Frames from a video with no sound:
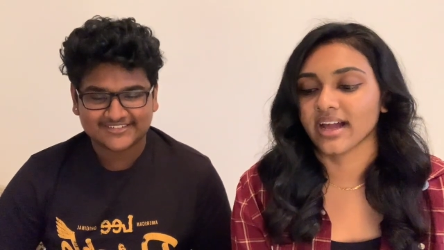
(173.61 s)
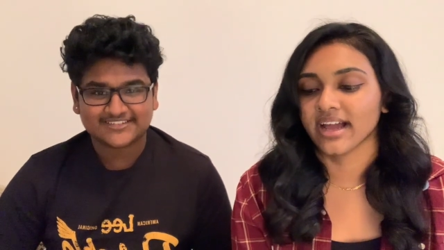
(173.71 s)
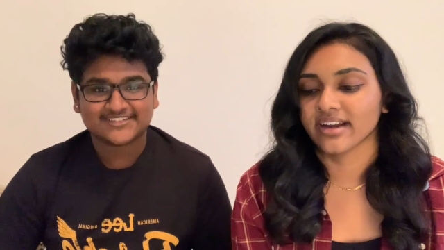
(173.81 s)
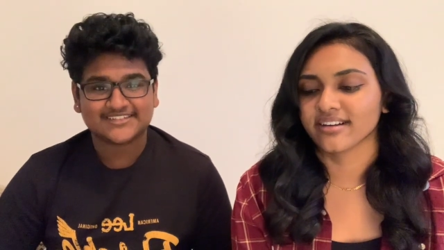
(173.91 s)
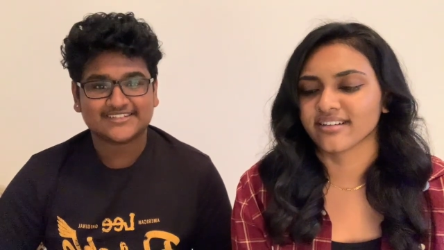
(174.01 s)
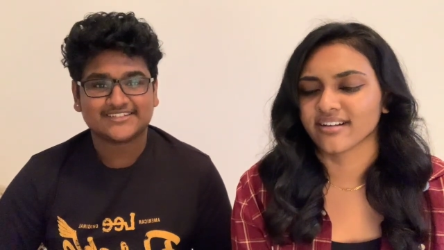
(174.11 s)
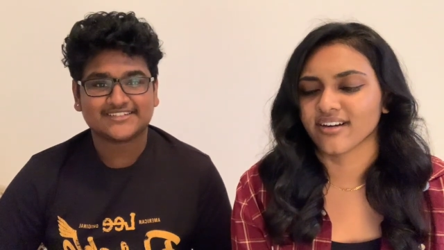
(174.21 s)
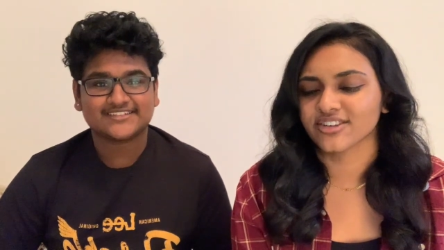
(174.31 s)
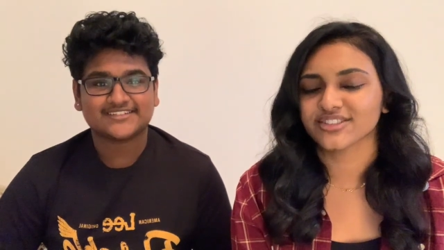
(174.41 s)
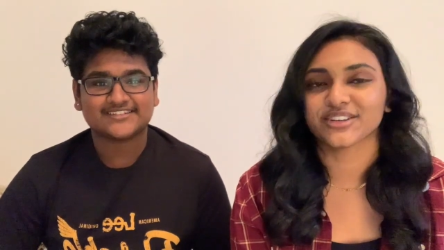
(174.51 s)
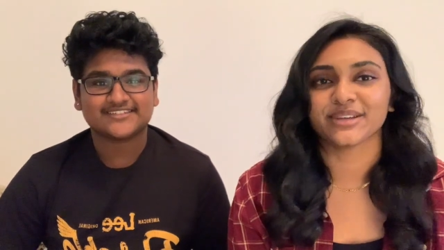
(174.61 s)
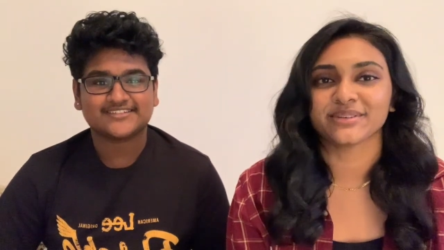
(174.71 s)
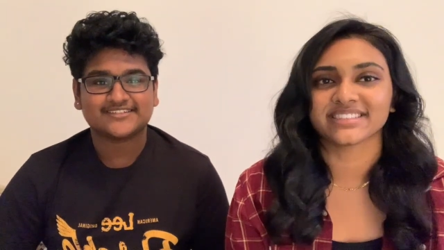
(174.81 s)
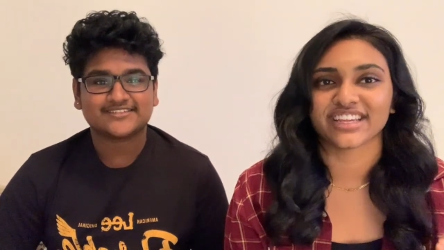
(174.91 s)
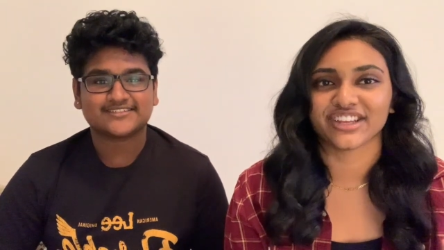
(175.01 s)
Speaker 1: and also he
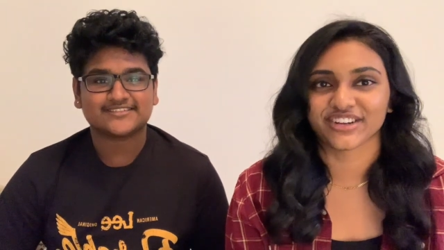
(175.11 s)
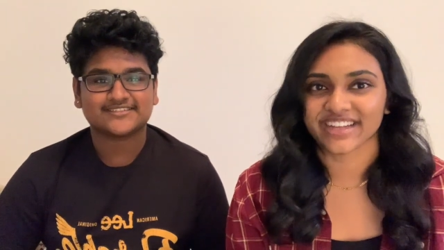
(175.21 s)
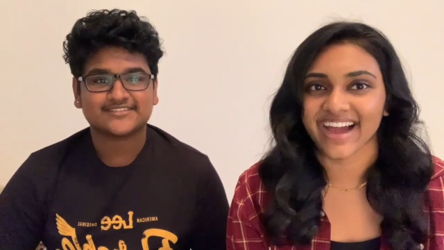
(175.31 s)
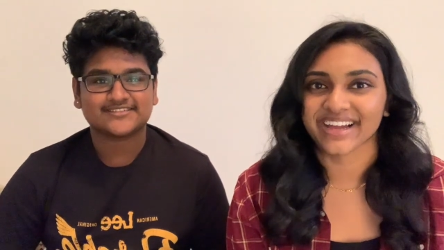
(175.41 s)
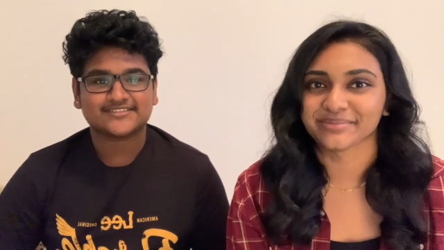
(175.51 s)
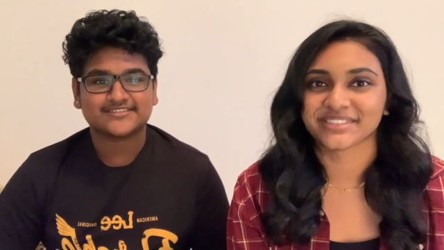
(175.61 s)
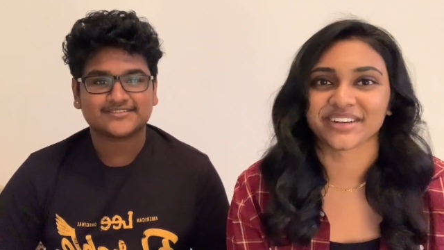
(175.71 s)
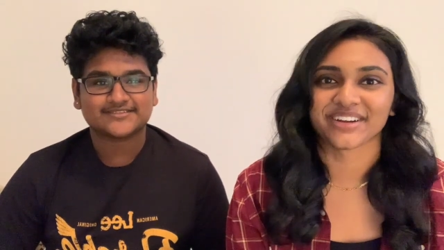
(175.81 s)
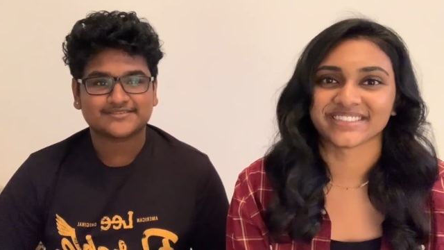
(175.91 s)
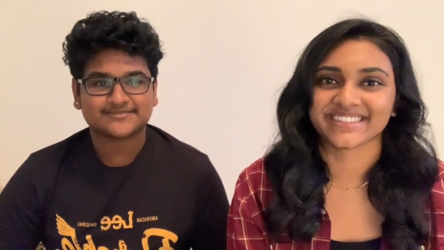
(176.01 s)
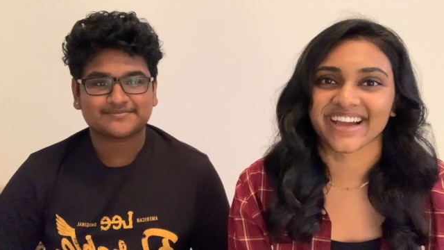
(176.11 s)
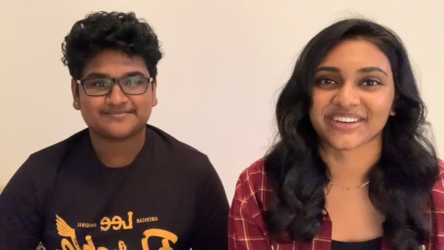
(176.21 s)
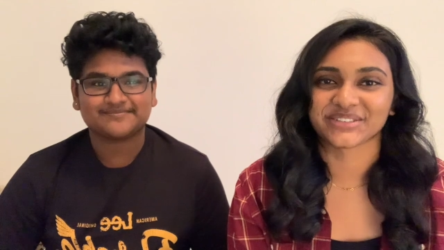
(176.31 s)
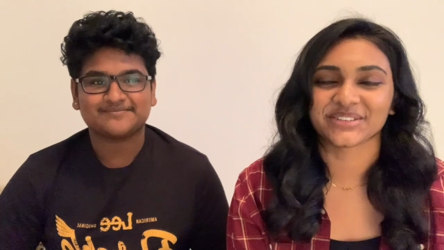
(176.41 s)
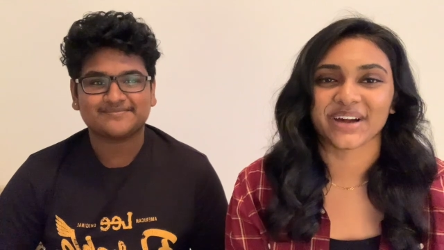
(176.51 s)
was like your time starts
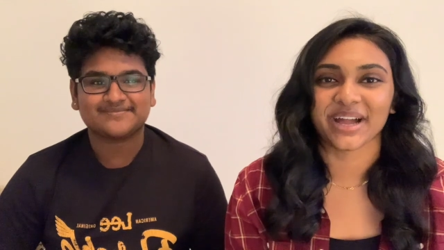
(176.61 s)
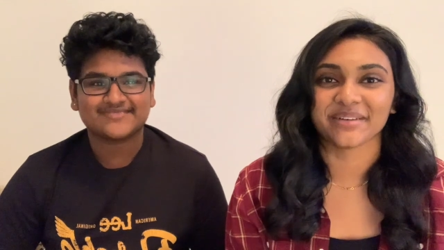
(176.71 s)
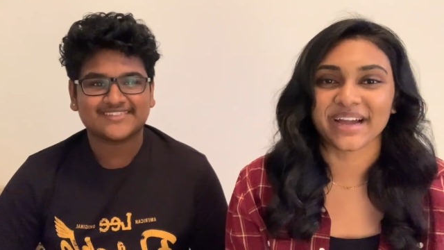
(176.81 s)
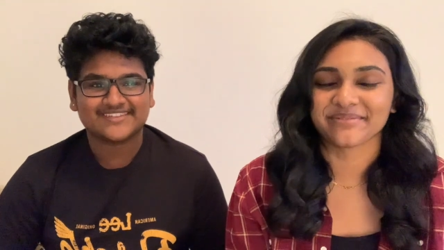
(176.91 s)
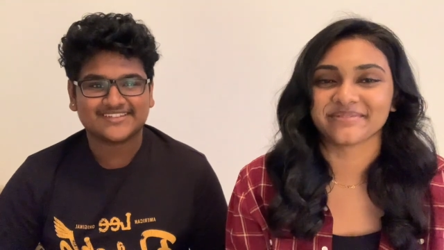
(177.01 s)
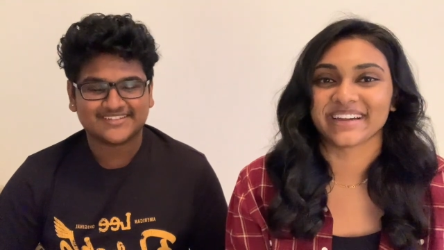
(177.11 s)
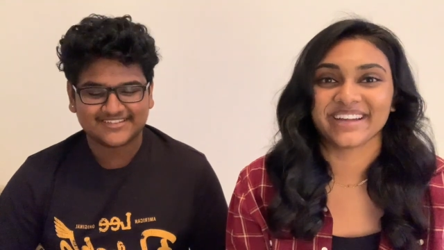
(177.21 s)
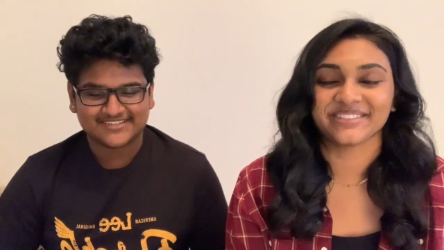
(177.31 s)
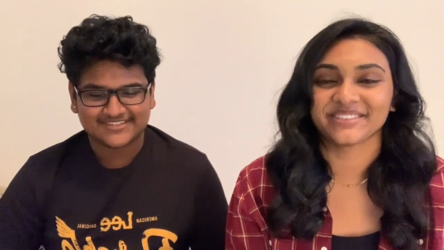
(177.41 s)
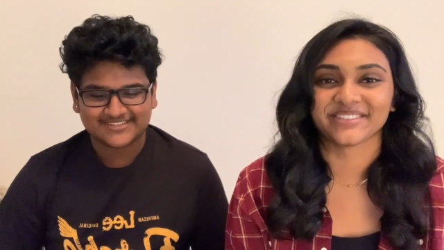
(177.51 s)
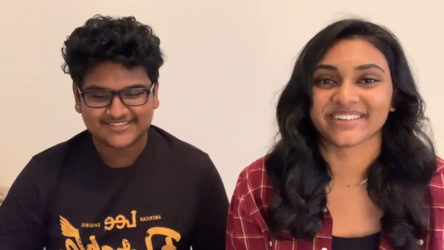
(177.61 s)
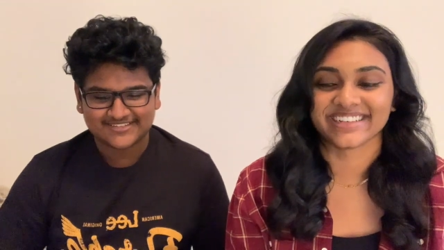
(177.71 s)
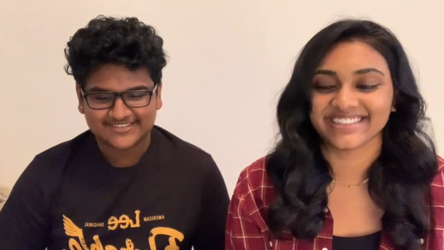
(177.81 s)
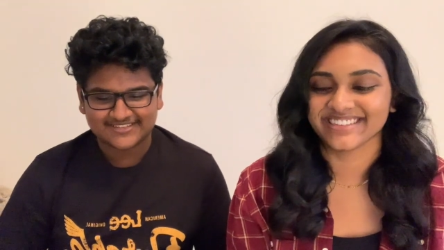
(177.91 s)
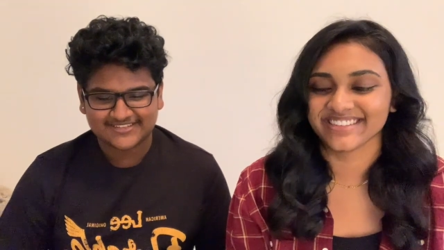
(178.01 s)
now. So I I'm I don't know,
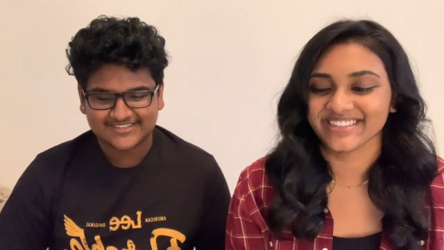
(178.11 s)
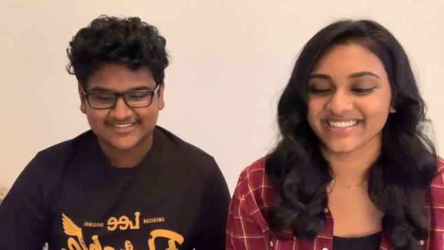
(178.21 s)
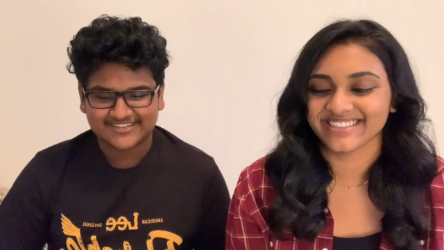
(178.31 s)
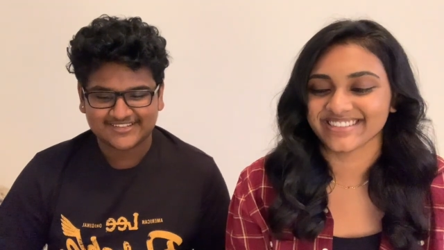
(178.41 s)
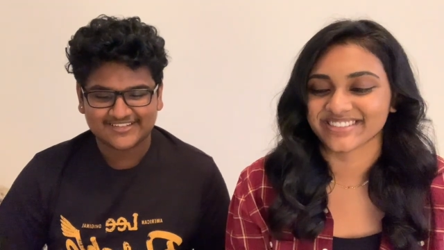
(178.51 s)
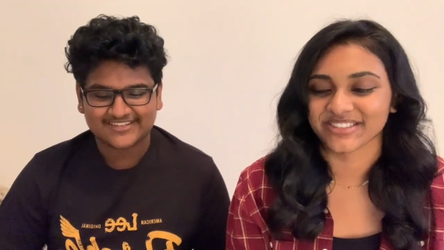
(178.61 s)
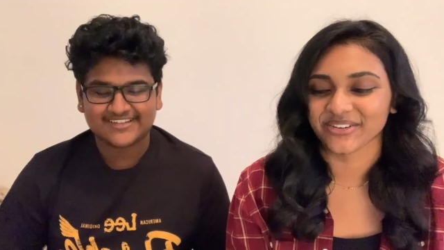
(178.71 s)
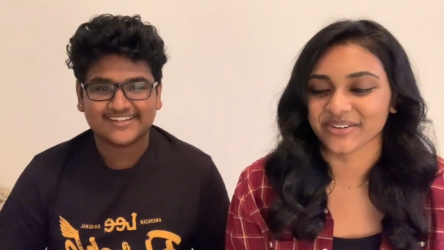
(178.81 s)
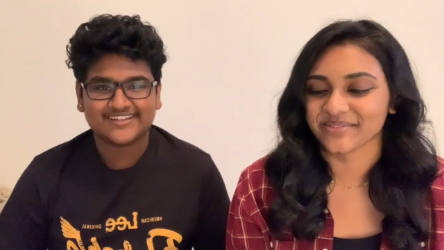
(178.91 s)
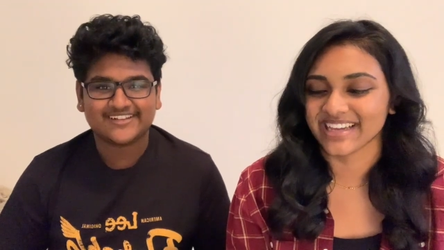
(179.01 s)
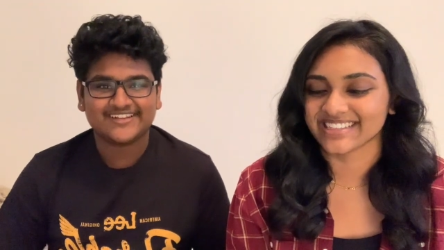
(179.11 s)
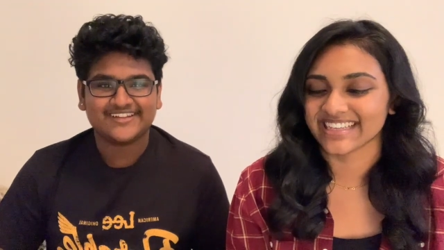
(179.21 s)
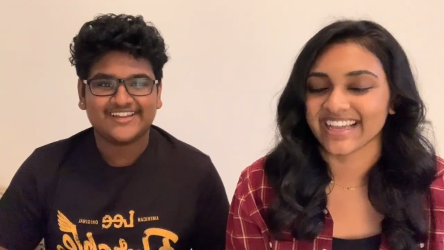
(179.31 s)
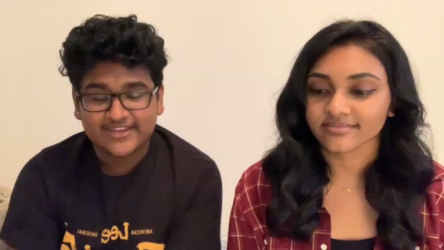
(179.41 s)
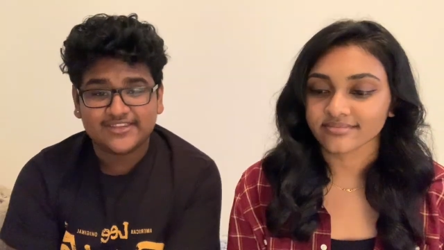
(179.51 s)
it looks so
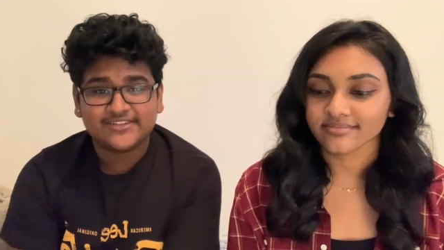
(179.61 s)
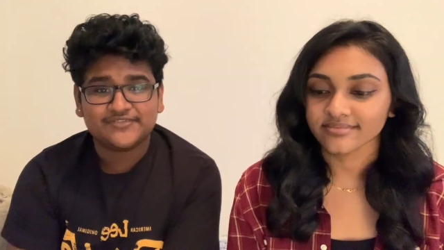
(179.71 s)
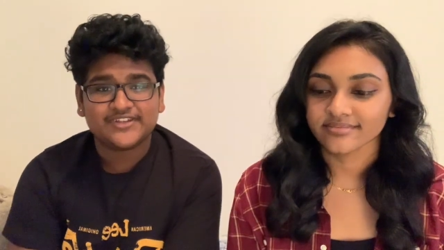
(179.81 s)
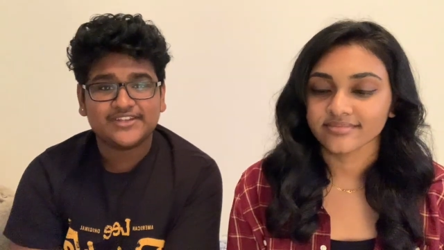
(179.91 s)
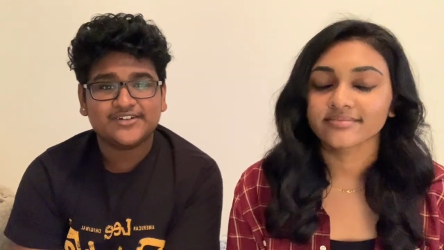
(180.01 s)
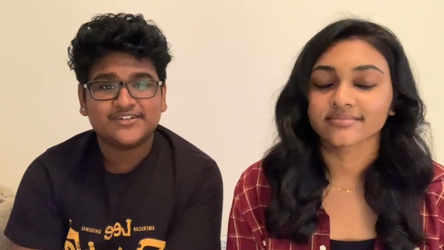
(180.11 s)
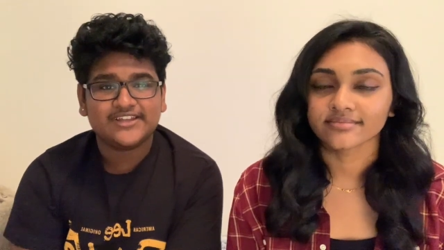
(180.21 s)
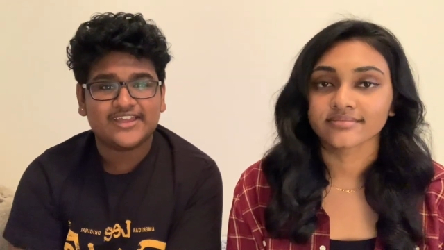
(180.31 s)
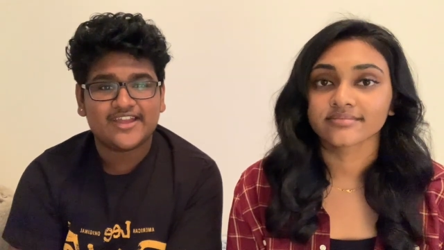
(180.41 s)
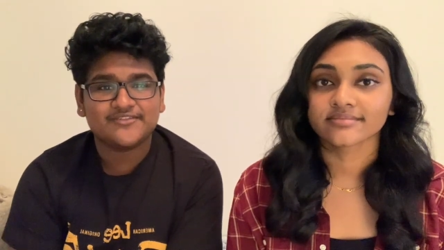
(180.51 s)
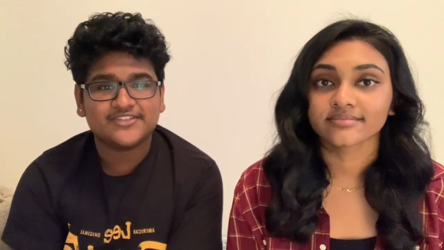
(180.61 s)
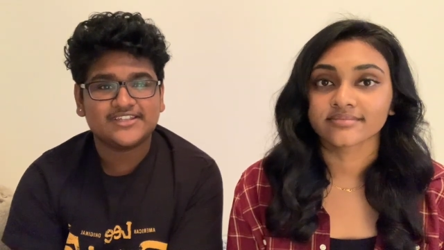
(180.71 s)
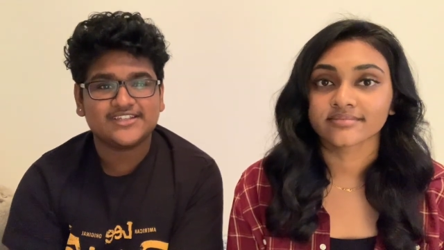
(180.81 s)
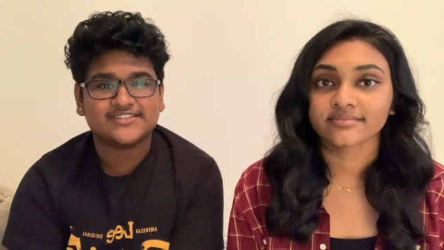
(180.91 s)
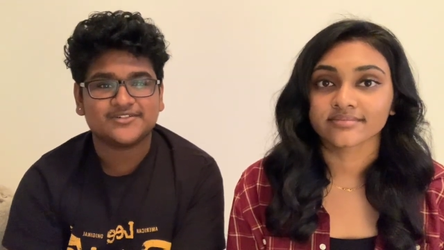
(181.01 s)
amazing.
Speaker 2: In the video, everything is in